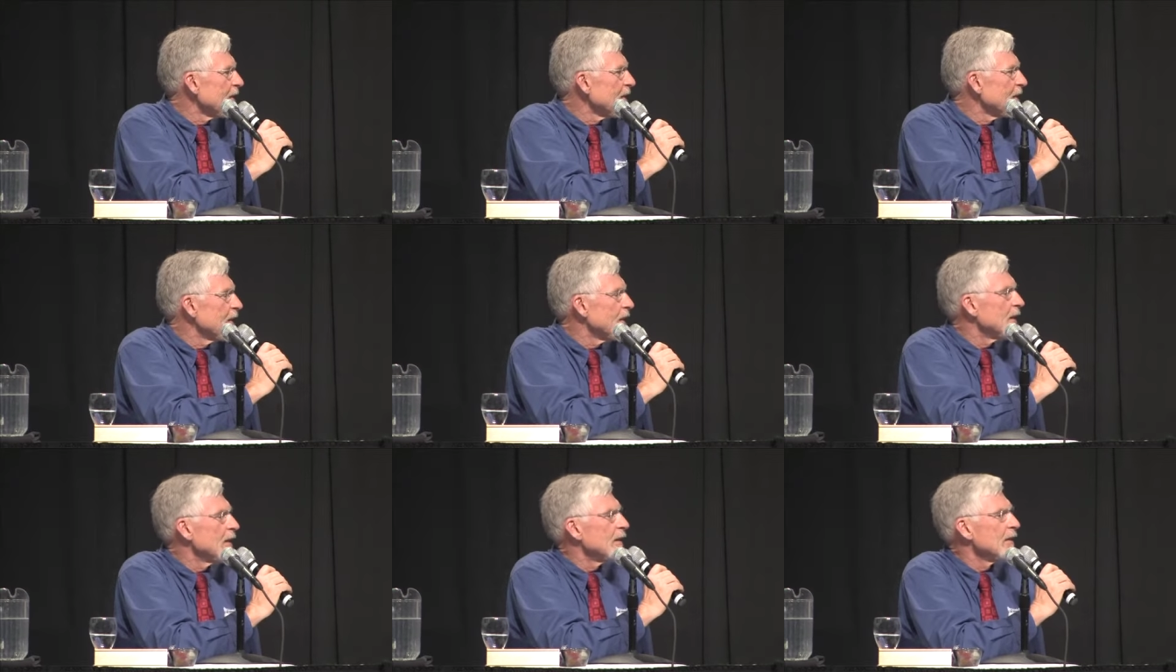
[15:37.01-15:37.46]

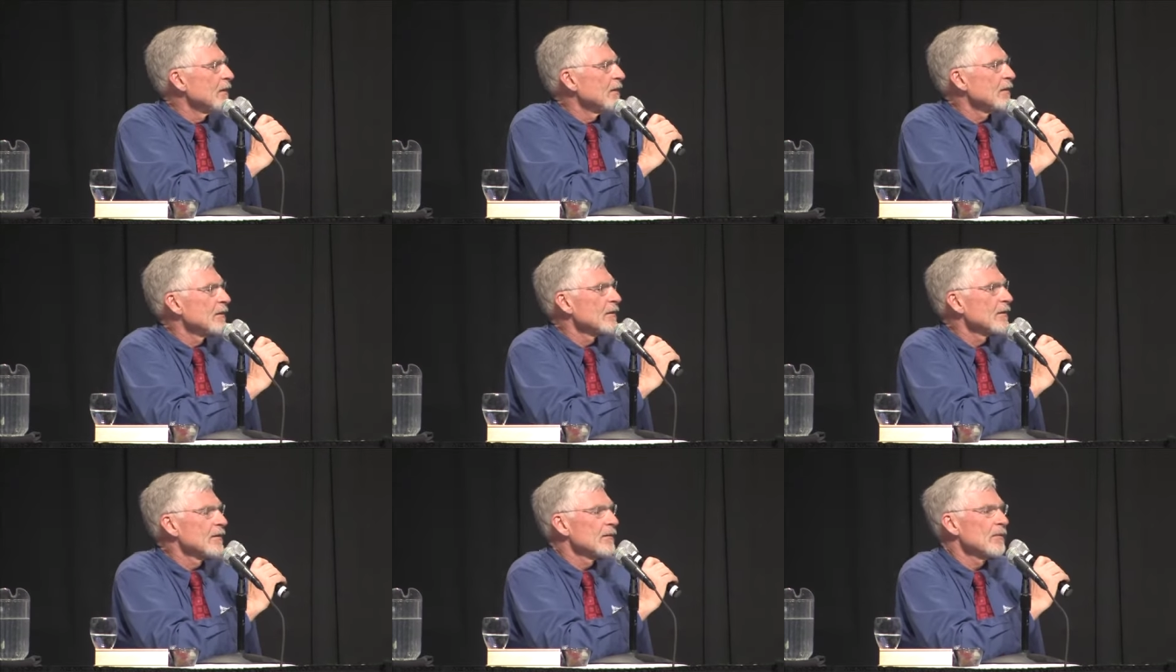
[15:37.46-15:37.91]
uh,
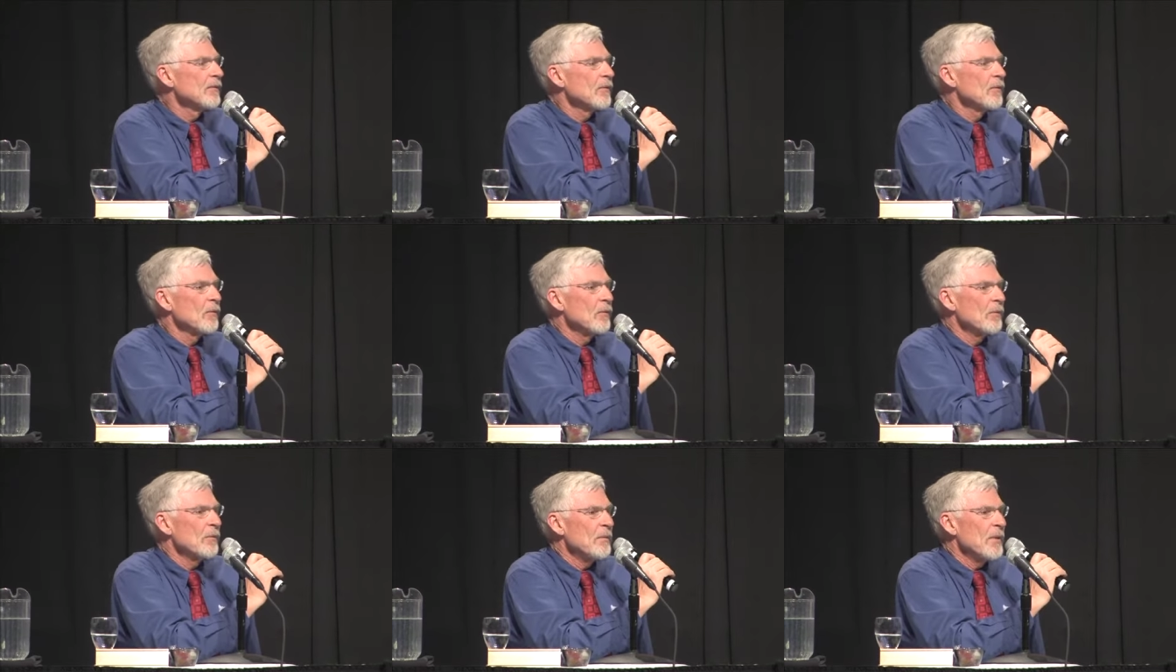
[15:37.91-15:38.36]

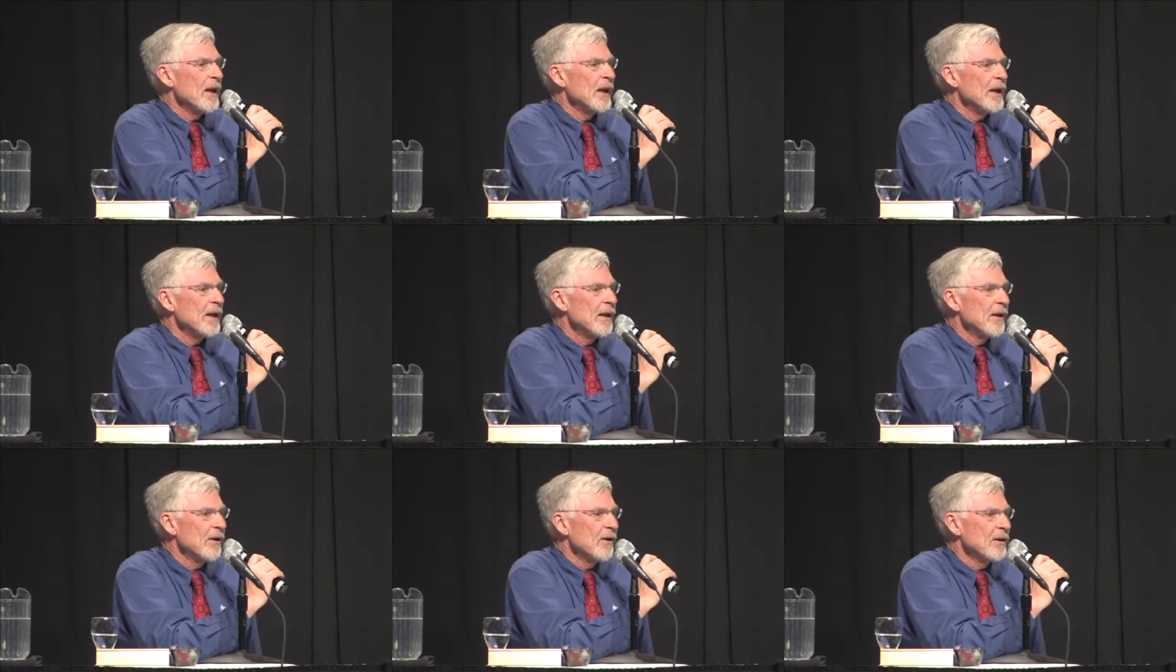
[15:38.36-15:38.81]

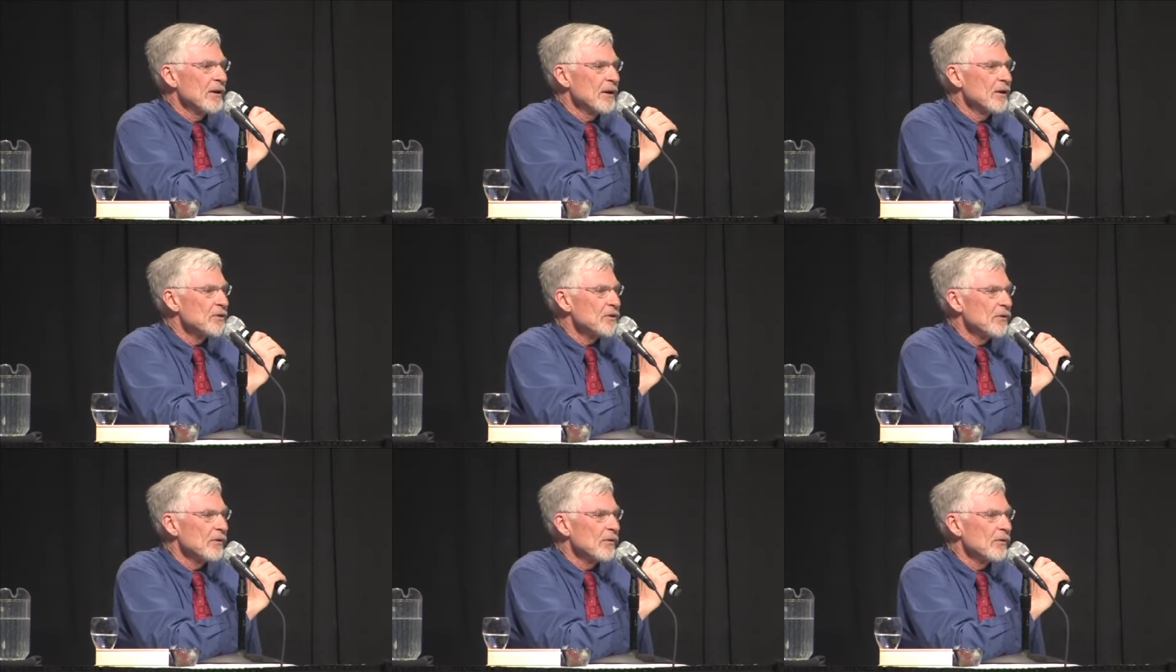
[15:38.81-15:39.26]
made their
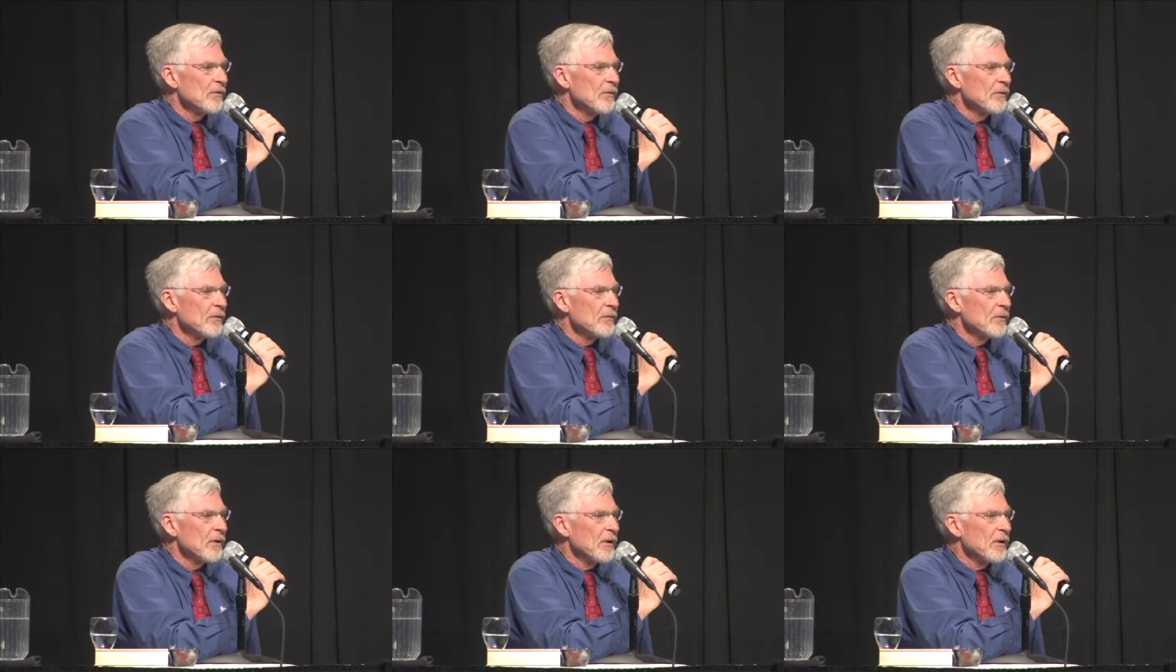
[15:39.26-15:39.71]
initial